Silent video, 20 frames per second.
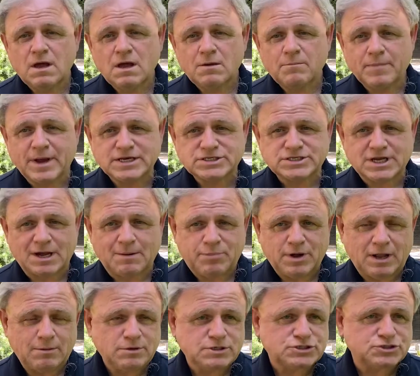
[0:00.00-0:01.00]
Based on
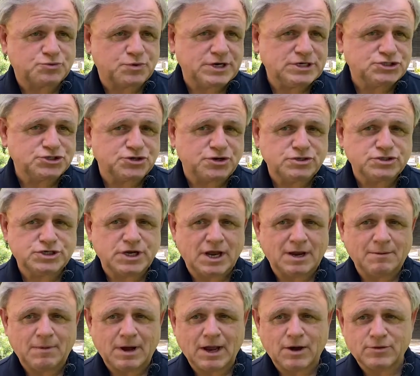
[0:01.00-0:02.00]
published research and
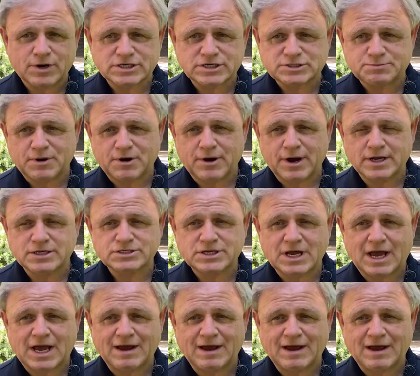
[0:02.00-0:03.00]
my own experience,
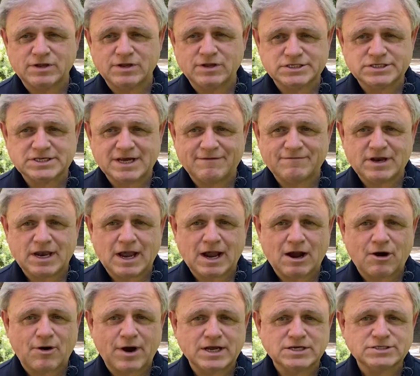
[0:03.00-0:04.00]
I've listed 7
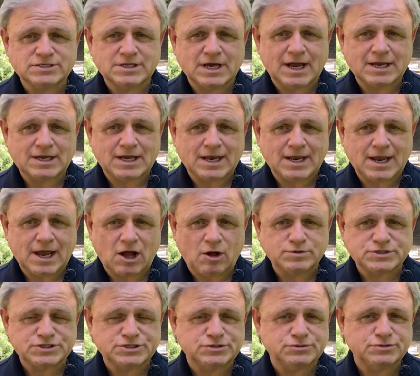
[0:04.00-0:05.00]
areas that can help
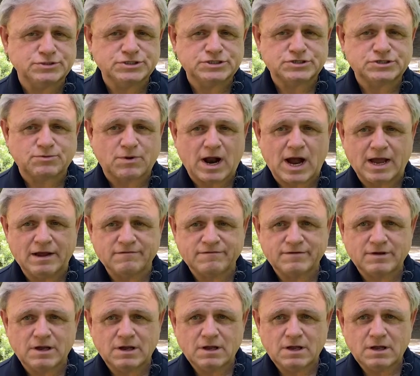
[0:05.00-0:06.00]
students thrive.
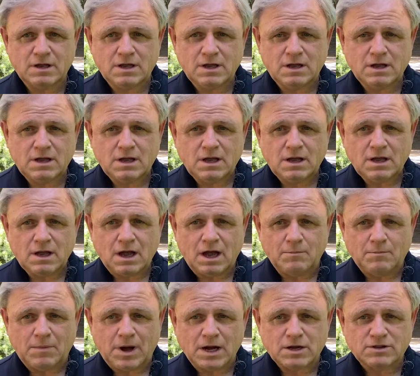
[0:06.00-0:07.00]

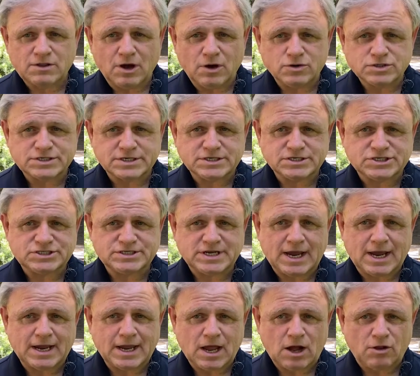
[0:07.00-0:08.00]
Among those is
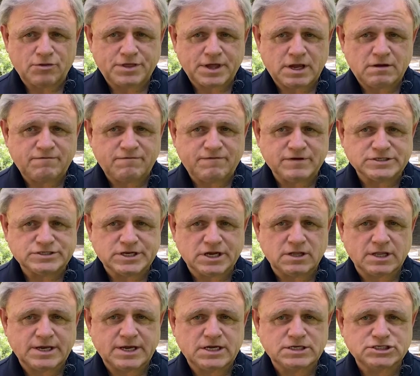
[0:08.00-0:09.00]
staying healthy
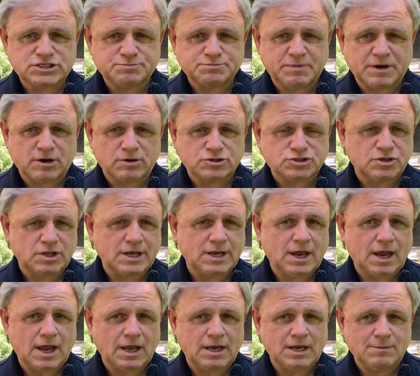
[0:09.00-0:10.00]
physically, spiritually,
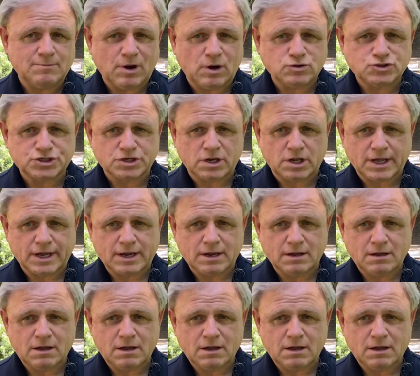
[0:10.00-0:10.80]
and emotionally.